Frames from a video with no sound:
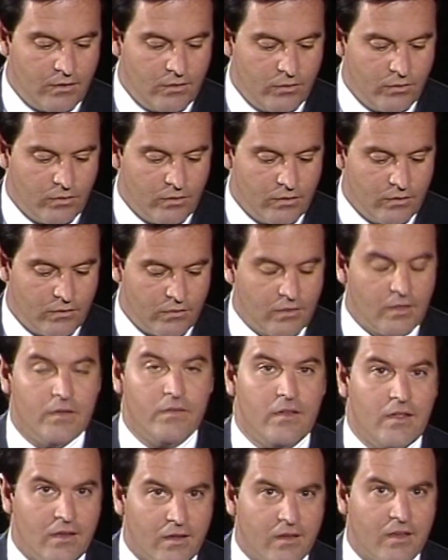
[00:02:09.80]
who is in
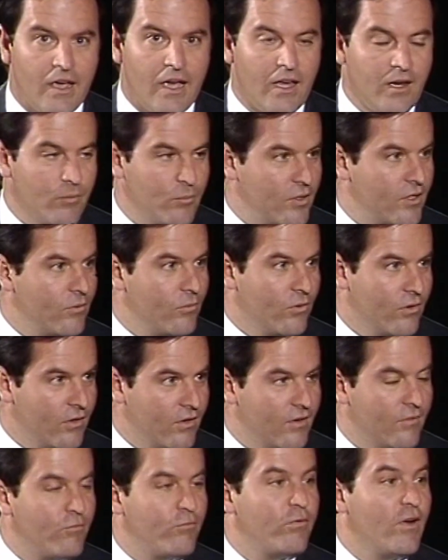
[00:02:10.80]
the Academy,
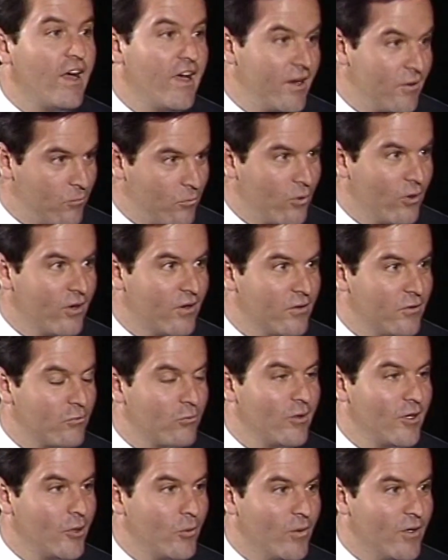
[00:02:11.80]
where fine work is
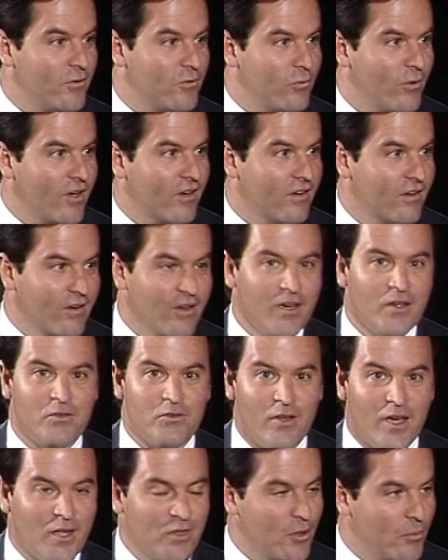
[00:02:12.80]
really what's recognized,
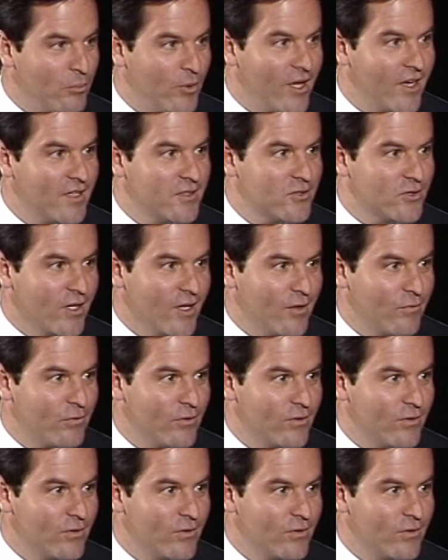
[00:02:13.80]
not the box office.